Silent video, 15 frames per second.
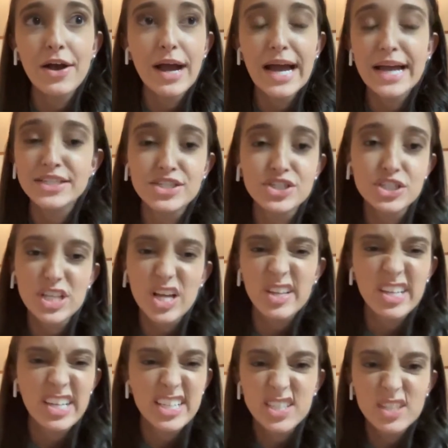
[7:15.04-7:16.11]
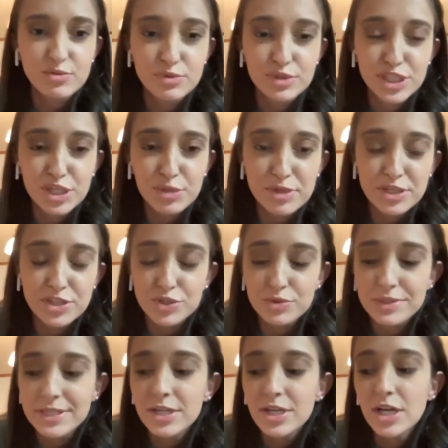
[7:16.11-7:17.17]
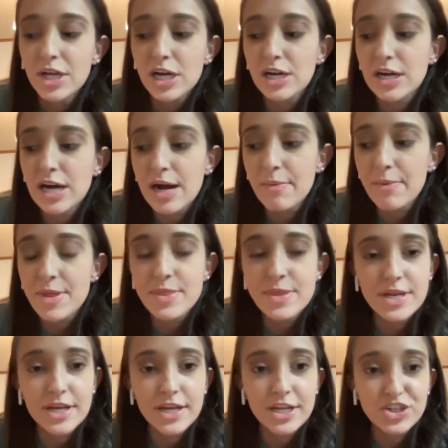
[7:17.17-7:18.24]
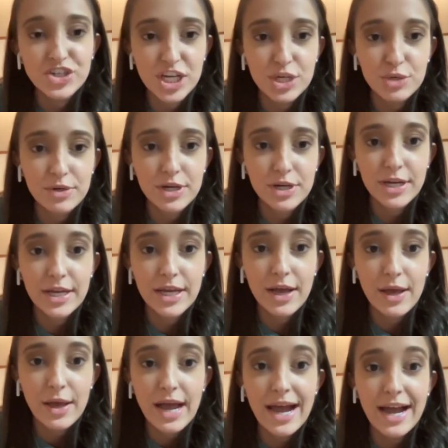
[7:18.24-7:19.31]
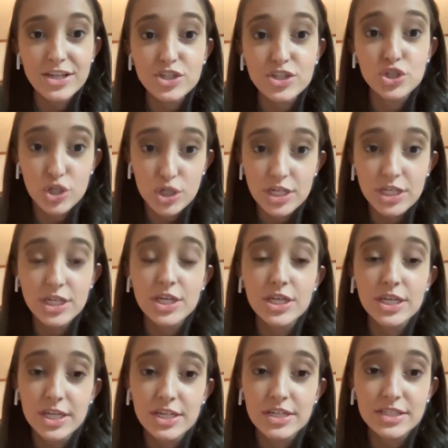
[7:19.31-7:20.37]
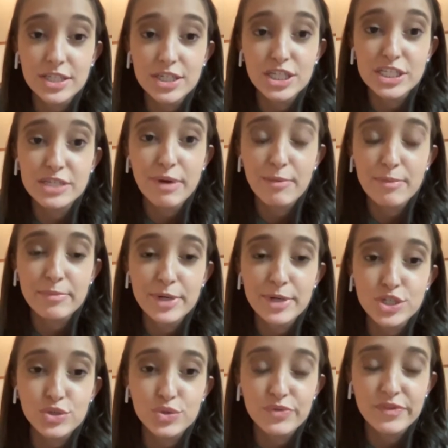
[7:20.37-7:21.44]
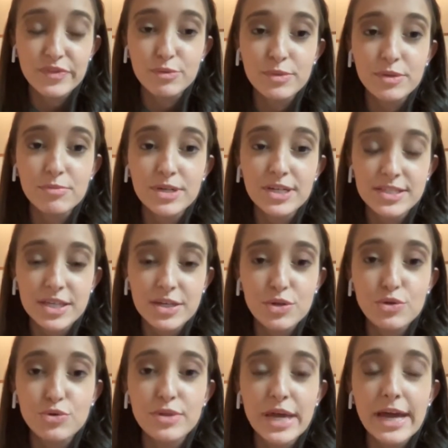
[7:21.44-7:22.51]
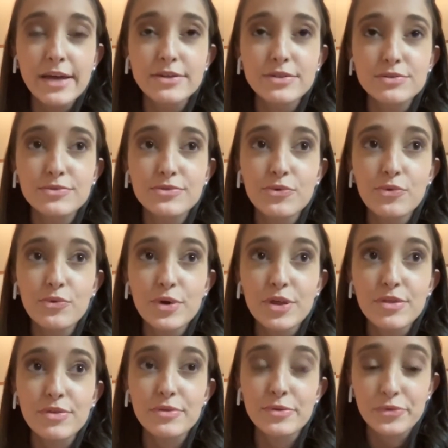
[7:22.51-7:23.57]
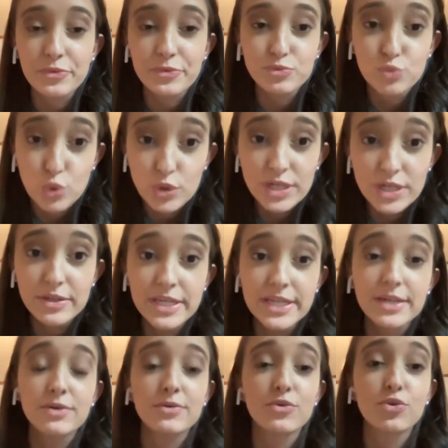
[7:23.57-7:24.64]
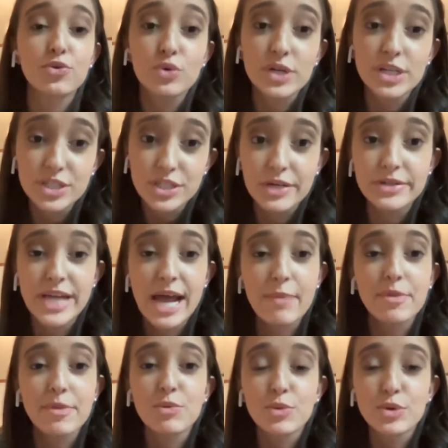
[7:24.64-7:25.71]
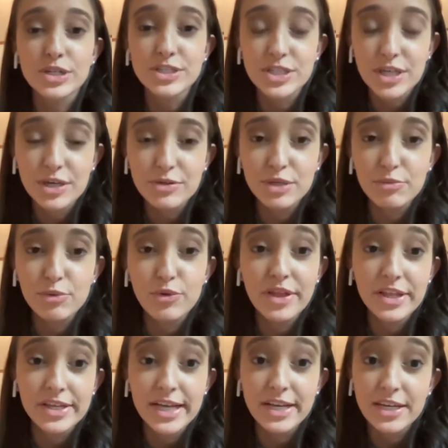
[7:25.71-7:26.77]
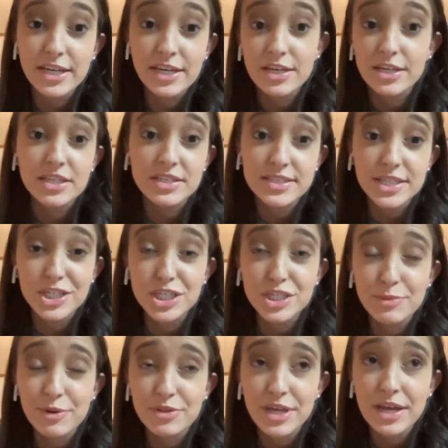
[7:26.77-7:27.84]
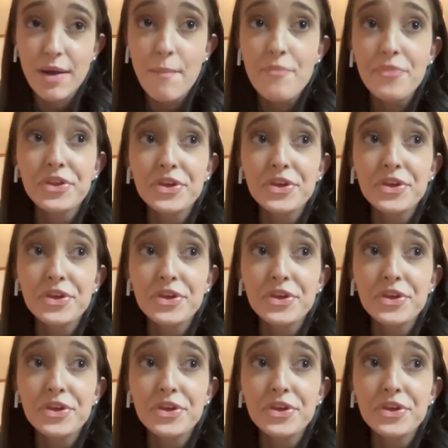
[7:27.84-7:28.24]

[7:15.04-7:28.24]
I just, I like didn't really commit to it. Um, and then in January, I started getting serious about my personal development because I knew that with wanting, like, wanting to go diamond and wanting to go double, that like I needed to get serious about that.